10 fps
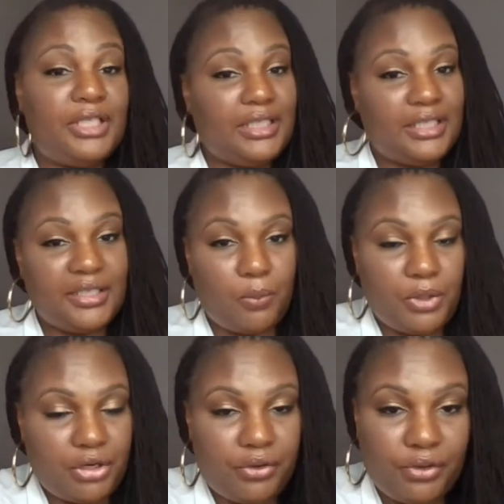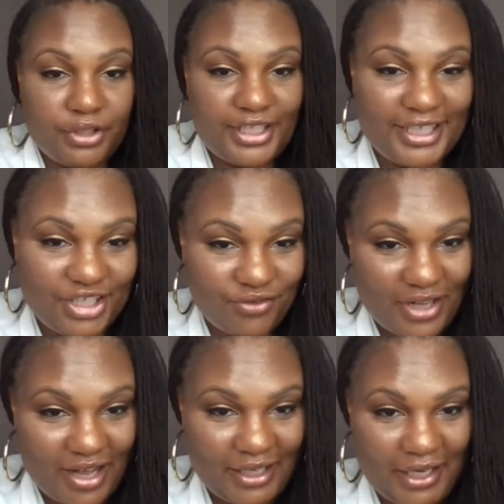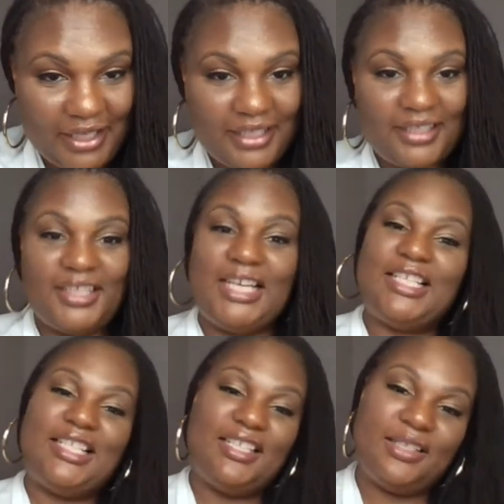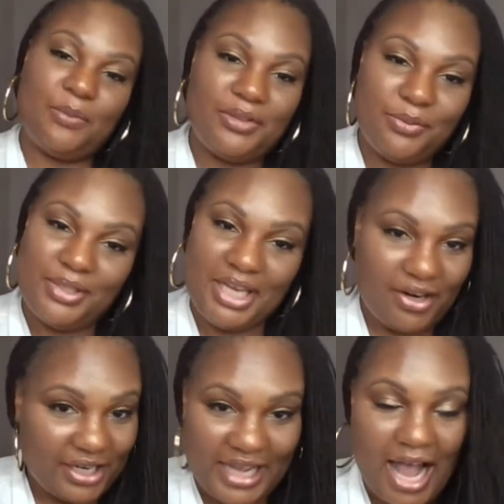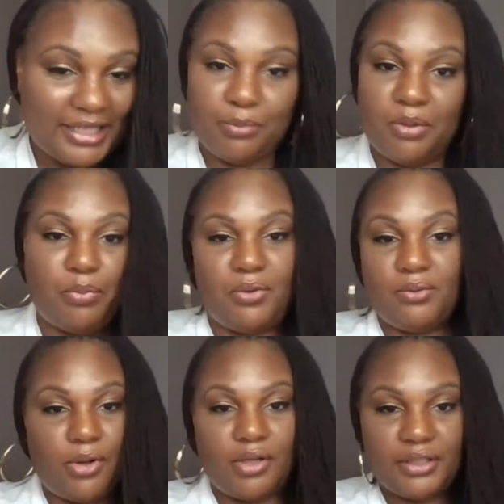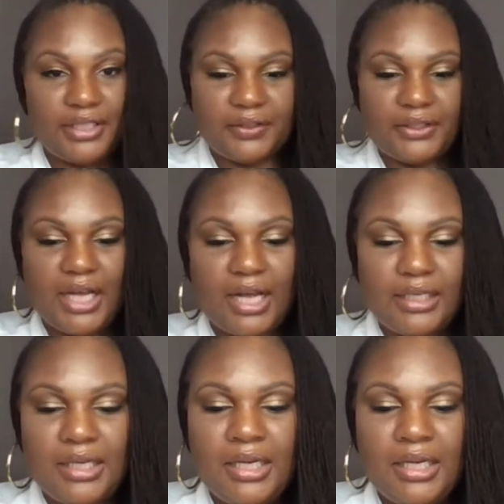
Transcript: be seeing someone in an early stage of locking. They could see someone whose hair hasn't been pulled on into the lock.